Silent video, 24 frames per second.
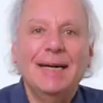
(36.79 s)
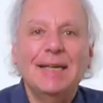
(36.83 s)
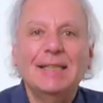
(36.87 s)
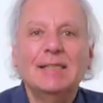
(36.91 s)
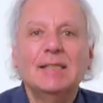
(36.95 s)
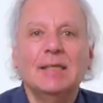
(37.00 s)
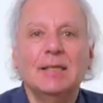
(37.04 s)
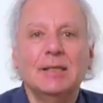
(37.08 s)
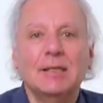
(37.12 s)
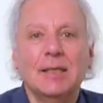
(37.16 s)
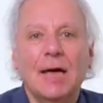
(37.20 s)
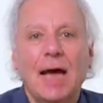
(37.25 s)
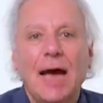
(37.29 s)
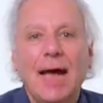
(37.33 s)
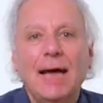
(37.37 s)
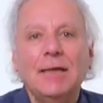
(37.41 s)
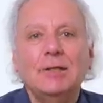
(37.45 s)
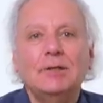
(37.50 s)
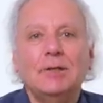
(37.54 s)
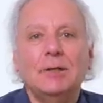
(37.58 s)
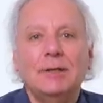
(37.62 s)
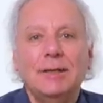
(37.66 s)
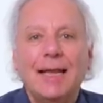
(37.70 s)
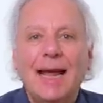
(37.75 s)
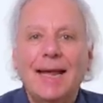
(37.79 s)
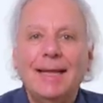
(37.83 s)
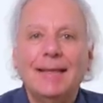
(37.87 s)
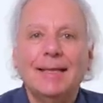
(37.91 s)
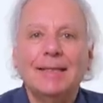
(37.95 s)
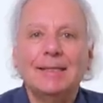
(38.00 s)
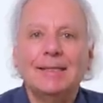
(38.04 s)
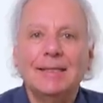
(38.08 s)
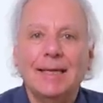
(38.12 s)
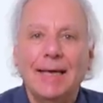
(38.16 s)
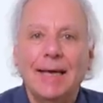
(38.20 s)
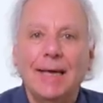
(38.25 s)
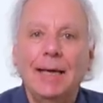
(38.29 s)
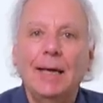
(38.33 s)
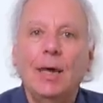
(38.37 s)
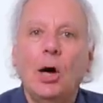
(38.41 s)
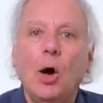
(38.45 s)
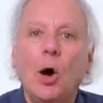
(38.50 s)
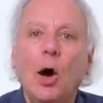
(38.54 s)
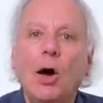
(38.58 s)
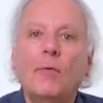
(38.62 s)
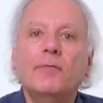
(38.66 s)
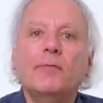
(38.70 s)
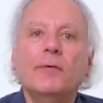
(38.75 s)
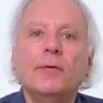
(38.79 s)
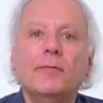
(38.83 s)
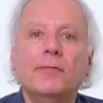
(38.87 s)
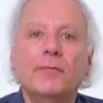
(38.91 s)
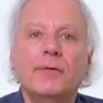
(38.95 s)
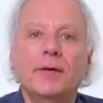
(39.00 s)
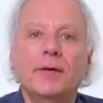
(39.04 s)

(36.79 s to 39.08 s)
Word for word: It is designed to take the skin off a